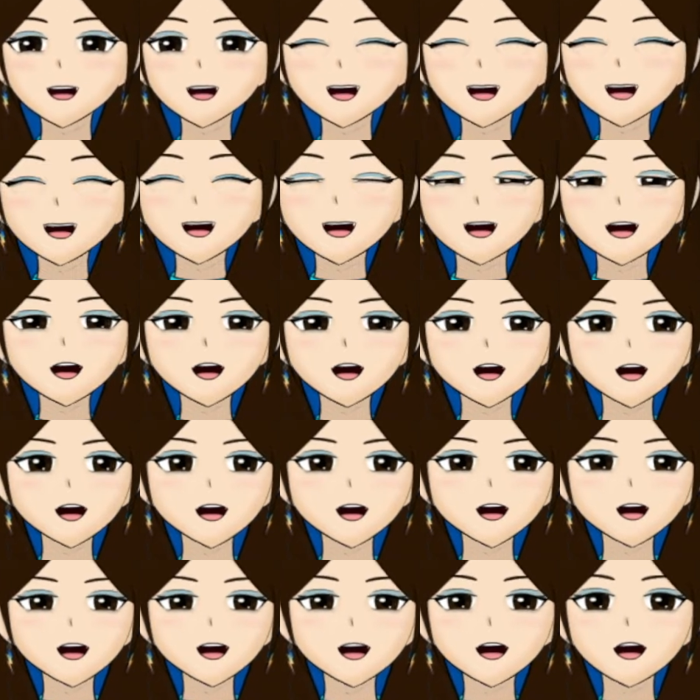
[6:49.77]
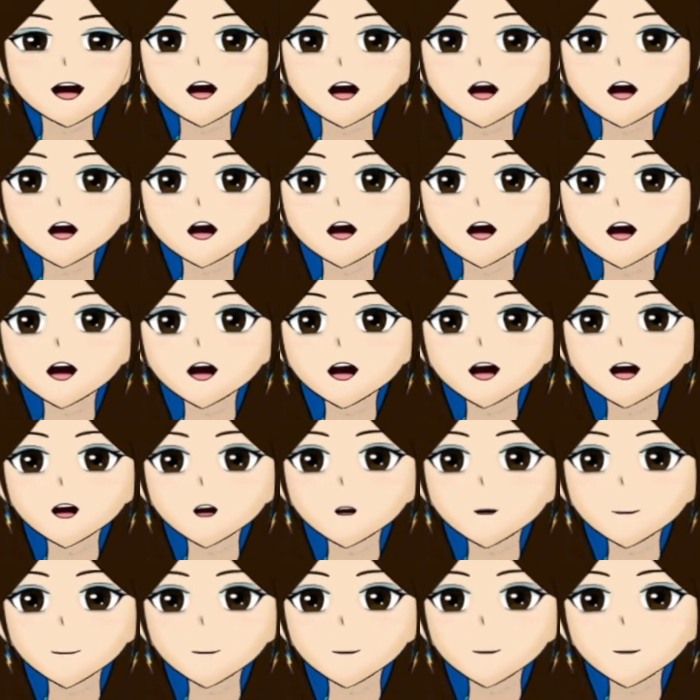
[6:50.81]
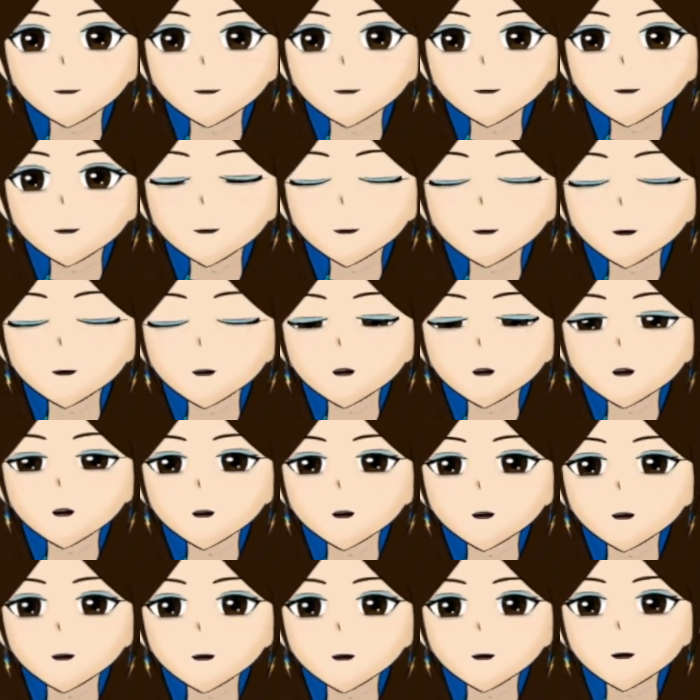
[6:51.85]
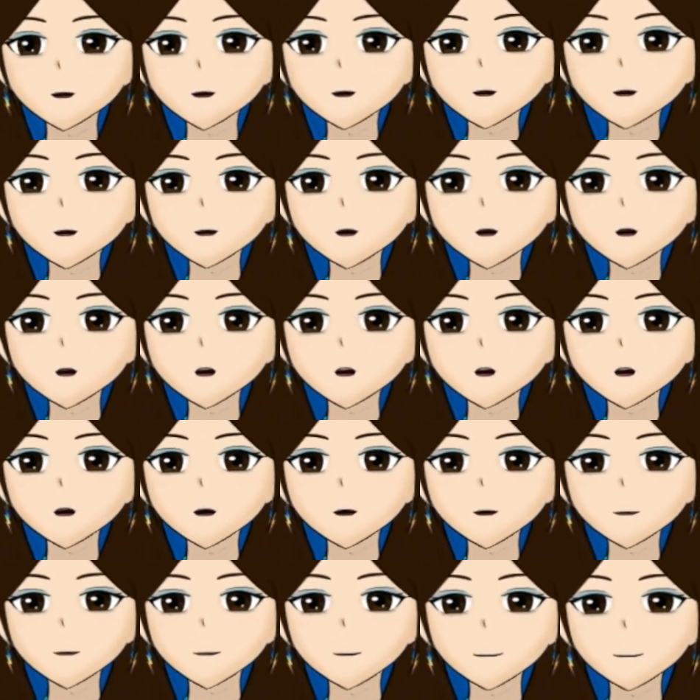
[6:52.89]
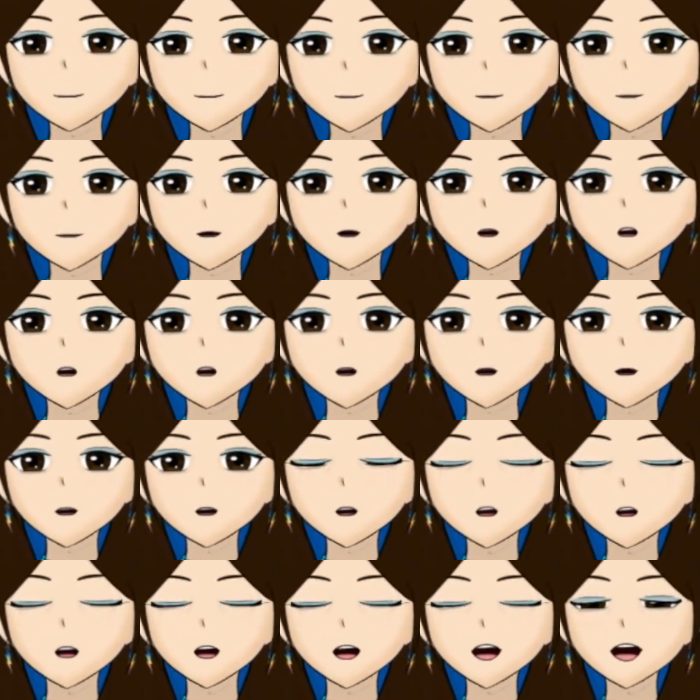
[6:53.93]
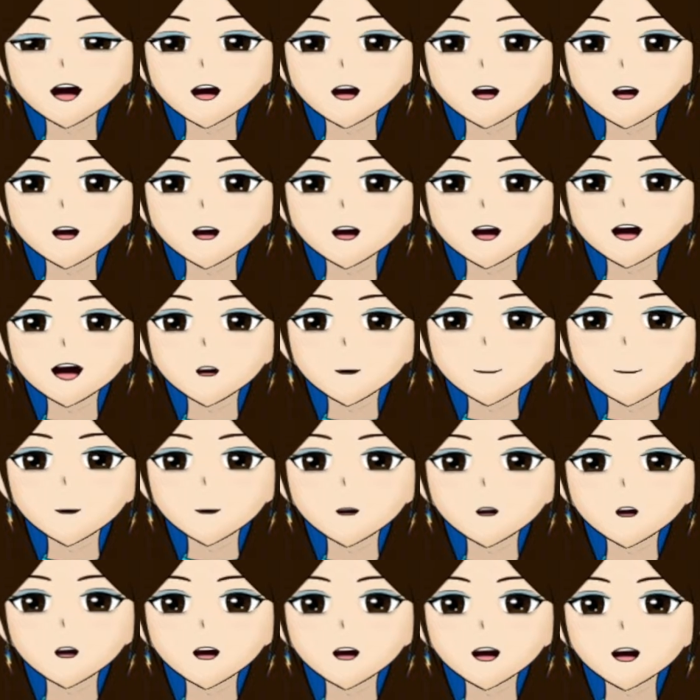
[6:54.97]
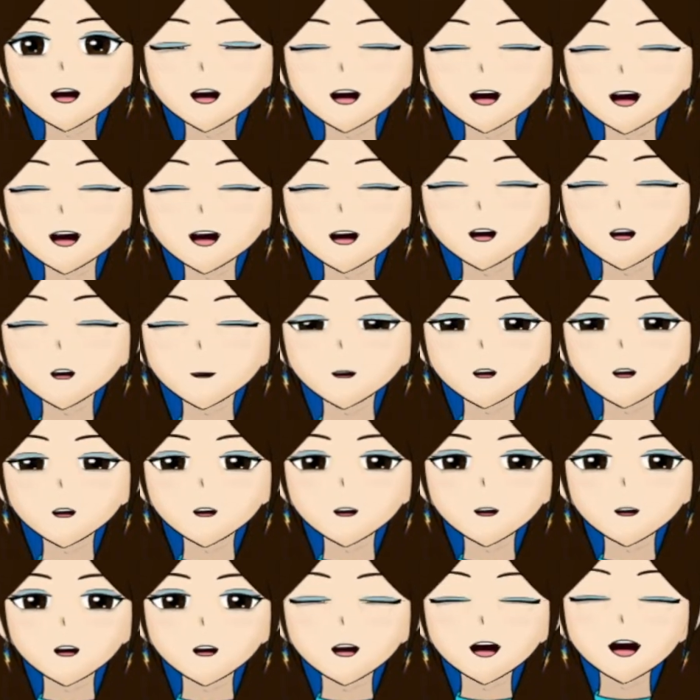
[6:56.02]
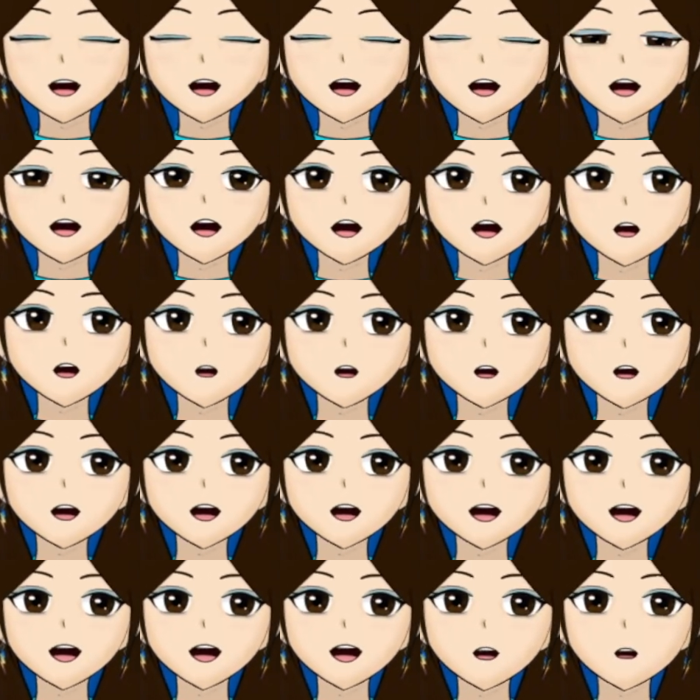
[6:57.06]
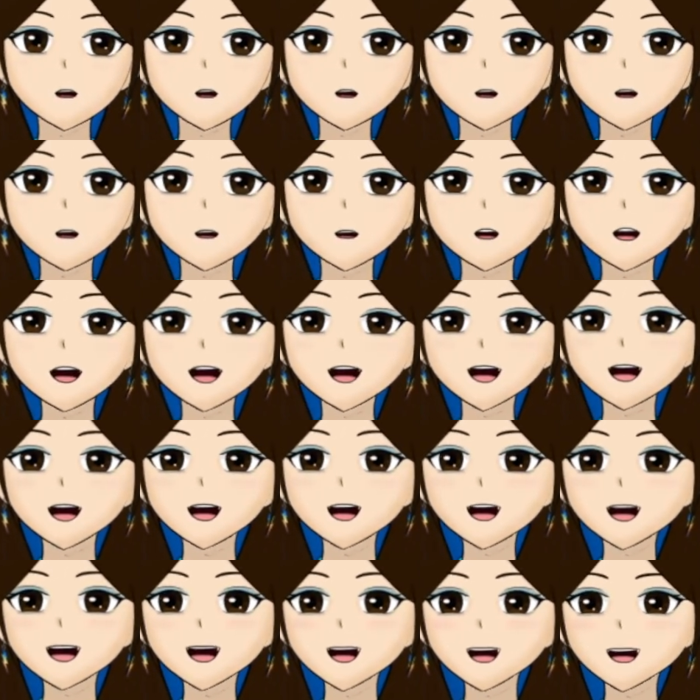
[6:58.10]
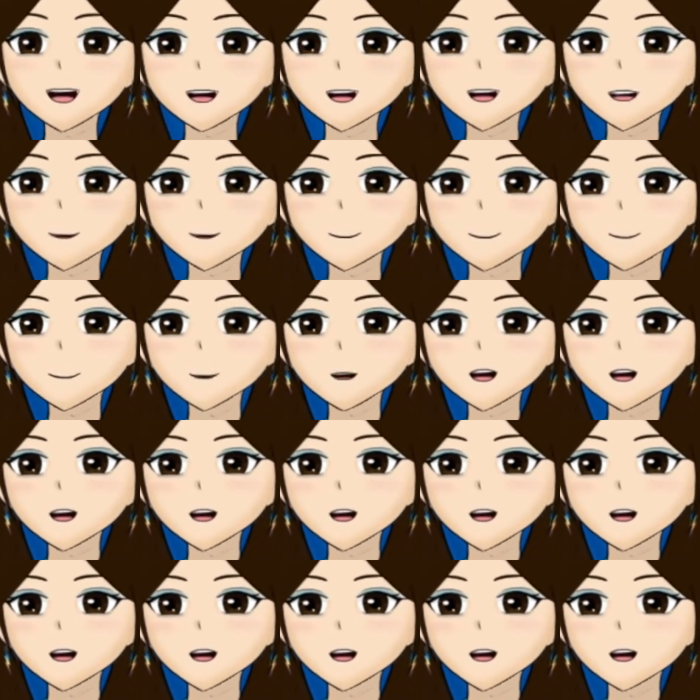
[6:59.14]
Yeah, so you guys left me some questions in the Discord server that I was supposed to answer last time during the debut stream, but because we were running out of time, I wasn't able